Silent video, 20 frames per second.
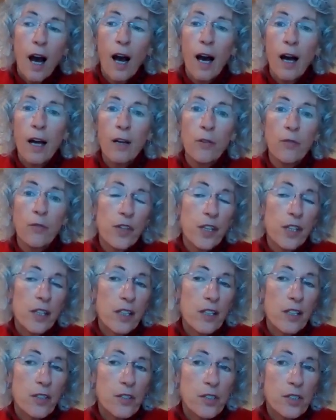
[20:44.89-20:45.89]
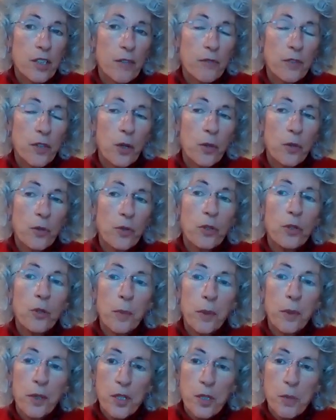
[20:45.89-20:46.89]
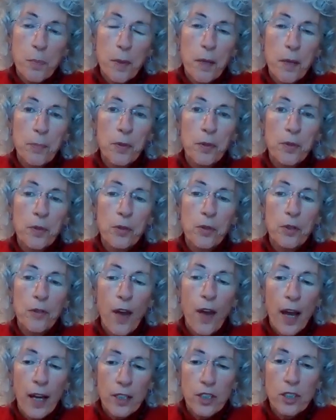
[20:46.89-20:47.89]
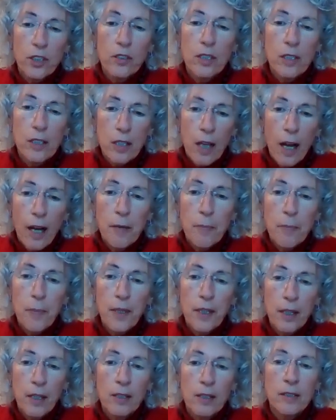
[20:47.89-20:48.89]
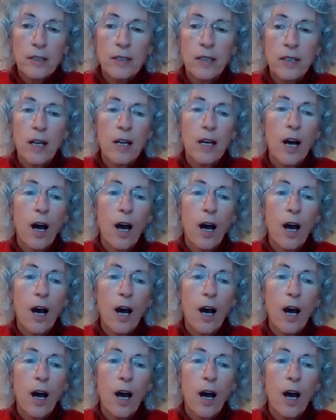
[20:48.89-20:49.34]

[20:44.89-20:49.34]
I, over the years, have known numerous people who have actually died because